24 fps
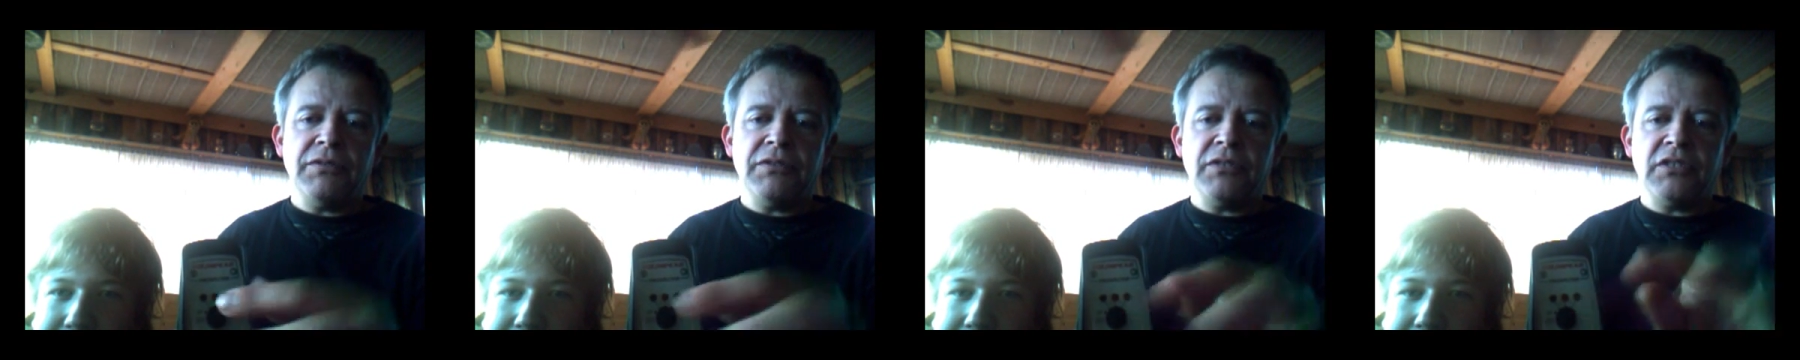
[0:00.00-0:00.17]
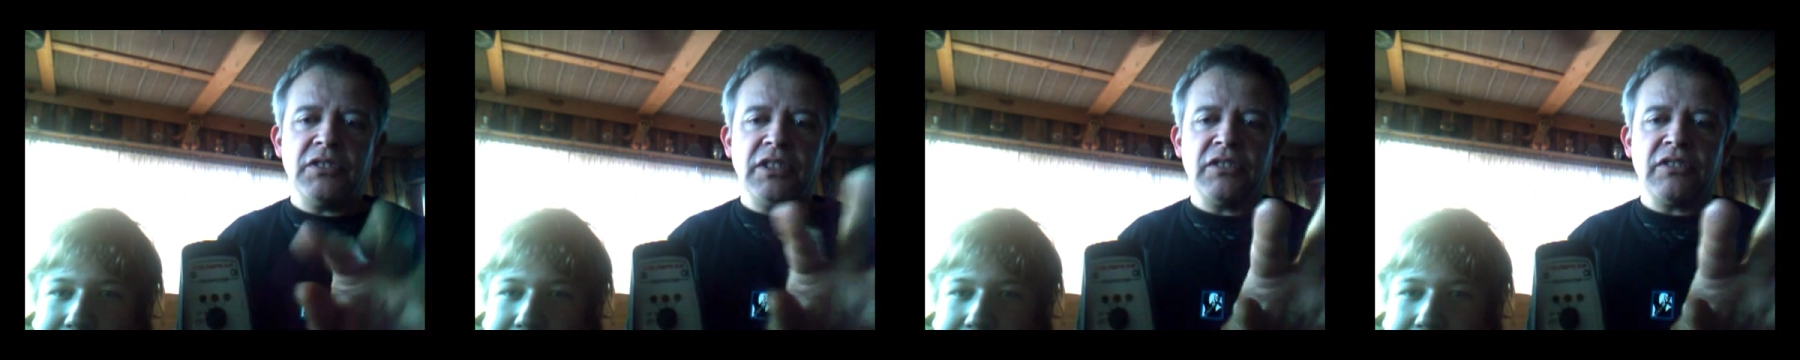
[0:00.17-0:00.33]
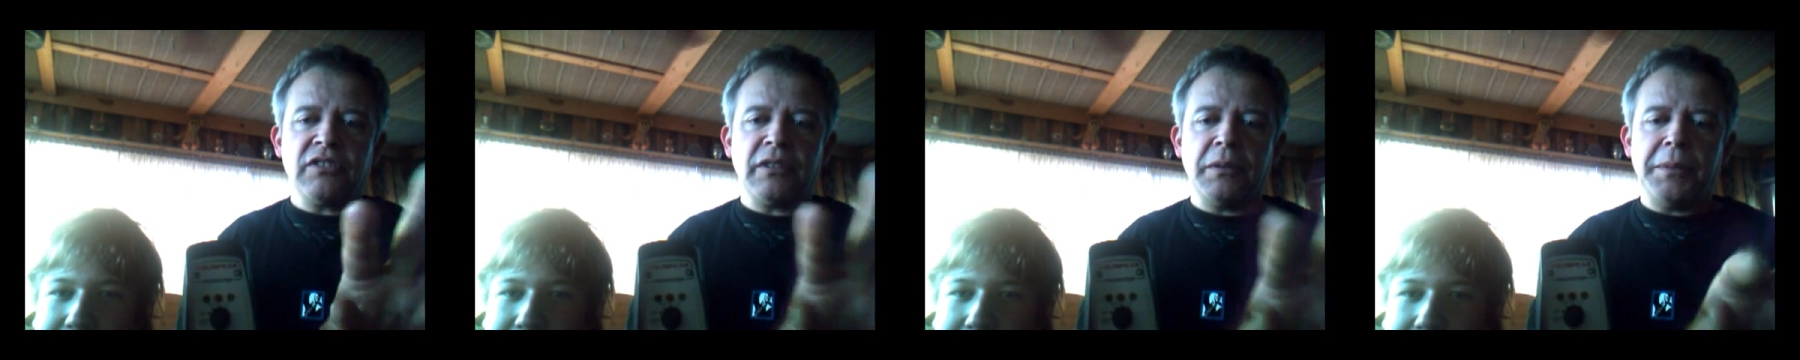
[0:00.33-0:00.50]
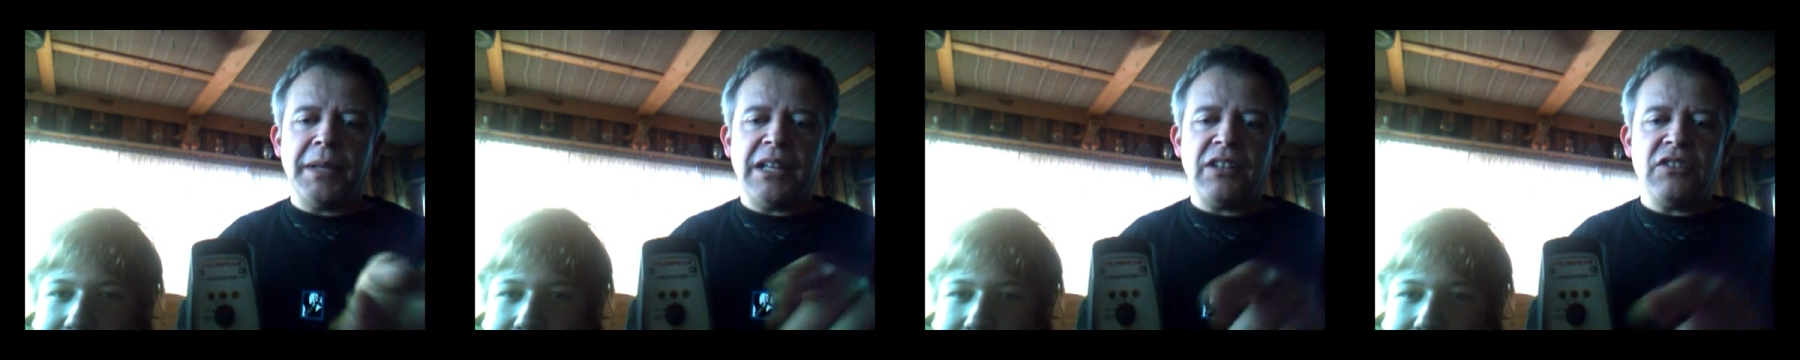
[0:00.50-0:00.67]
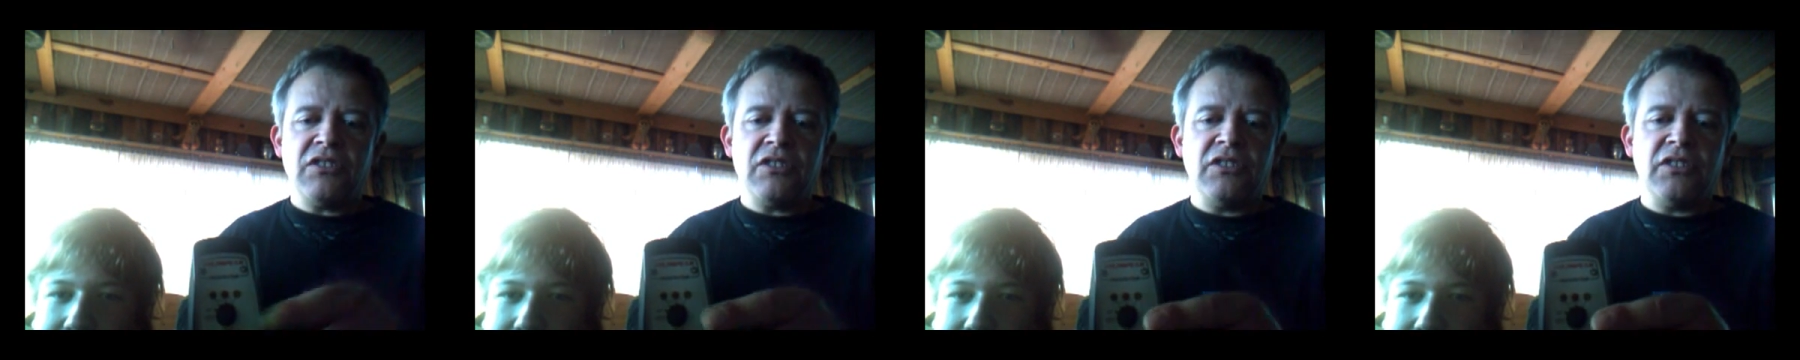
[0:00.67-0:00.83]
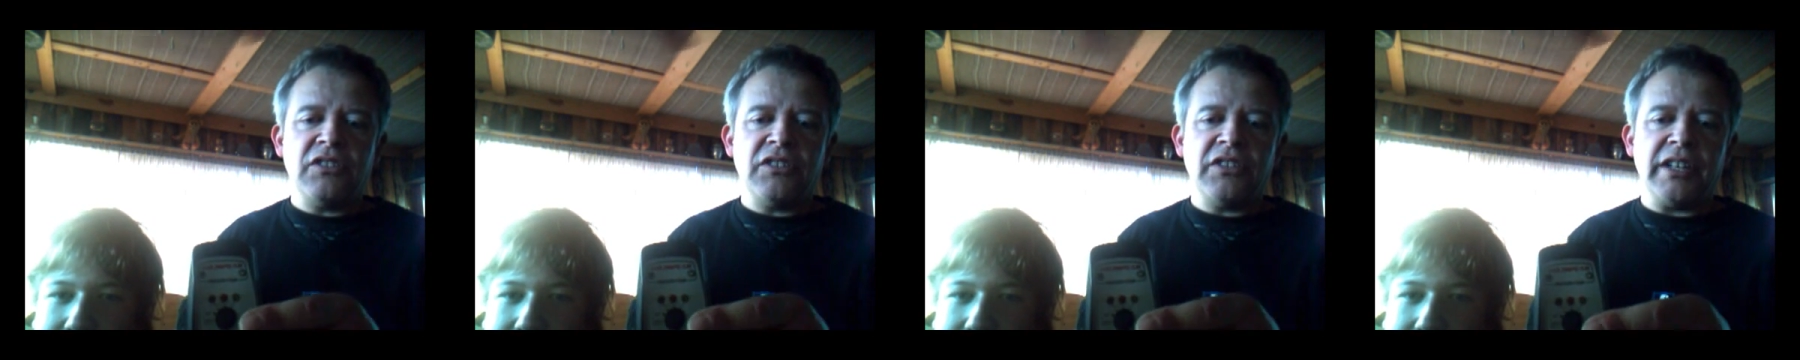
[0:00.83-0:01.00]

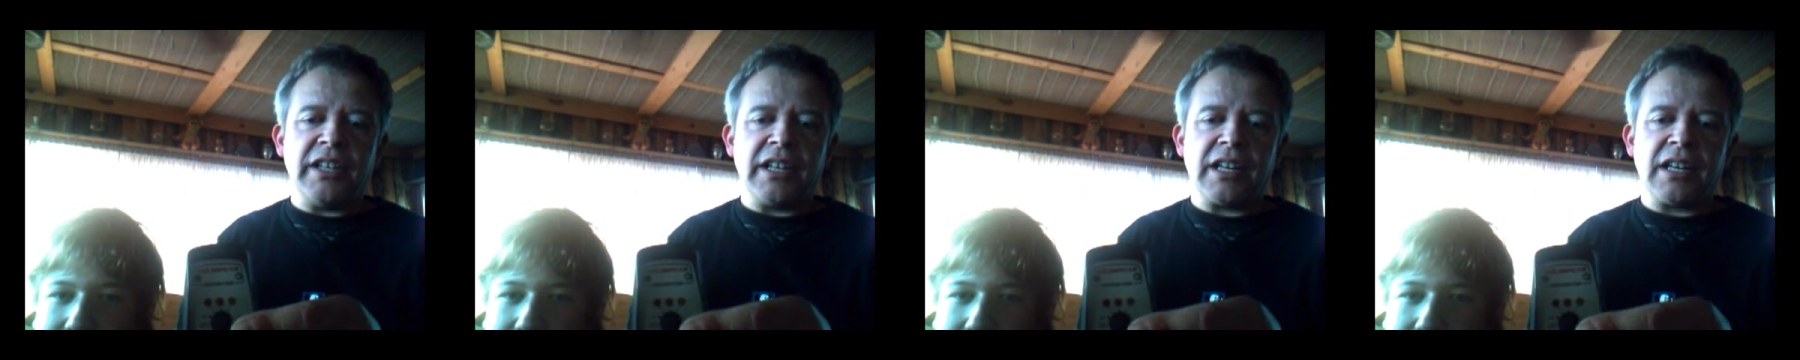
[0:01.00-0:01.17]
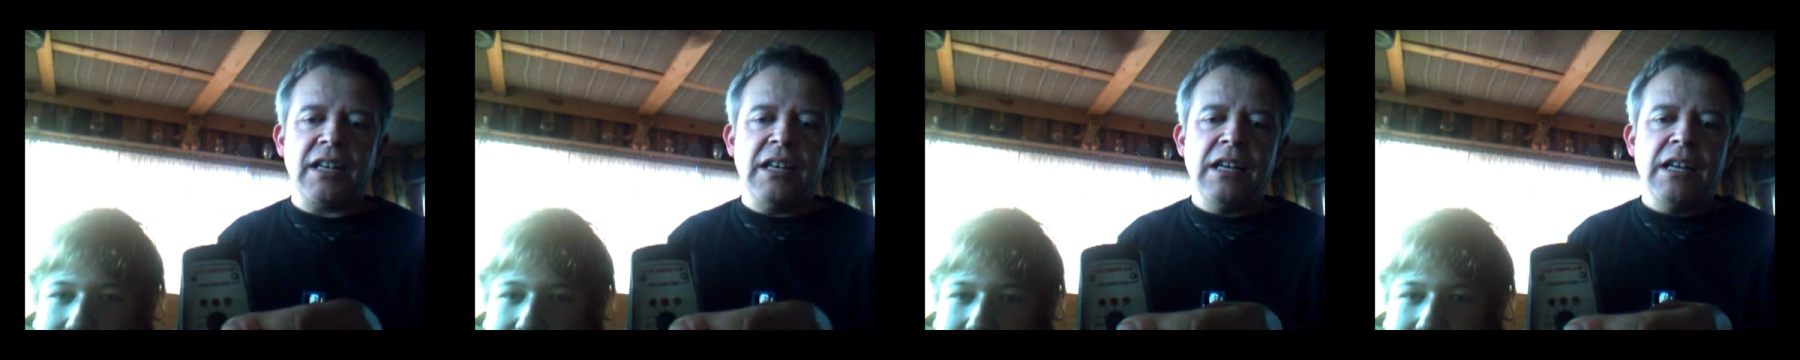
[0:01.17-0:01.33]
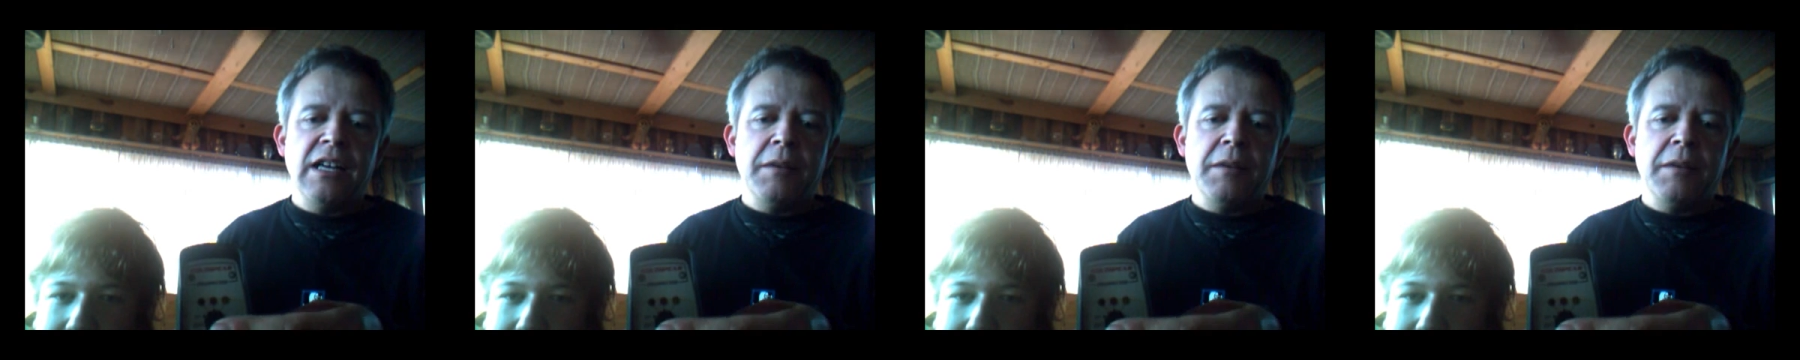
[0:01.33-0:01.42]
discriminations here,